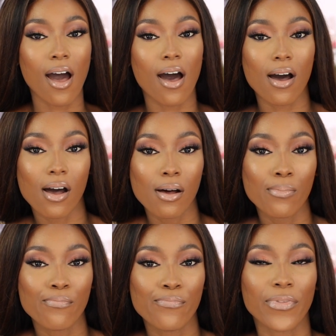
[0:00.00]

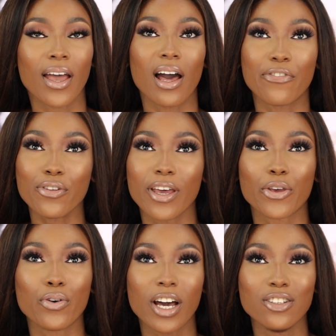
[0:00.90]
I feel
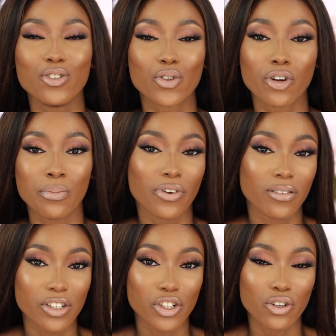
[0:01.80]
like you can use cream
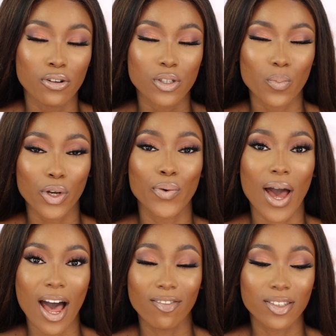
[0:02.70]
foundations, but you
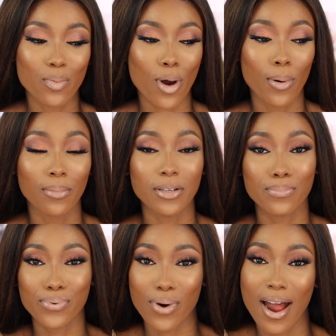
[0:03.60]
have to probably
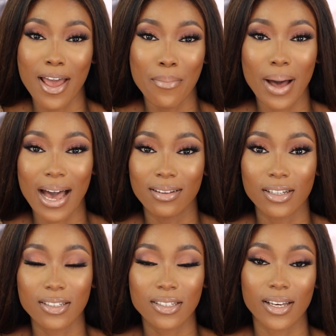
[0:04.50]
prime
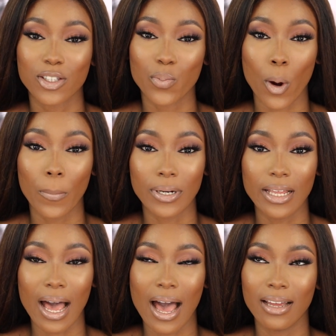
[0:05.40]
and set
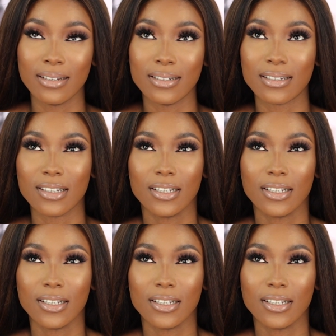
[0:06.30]
properly, and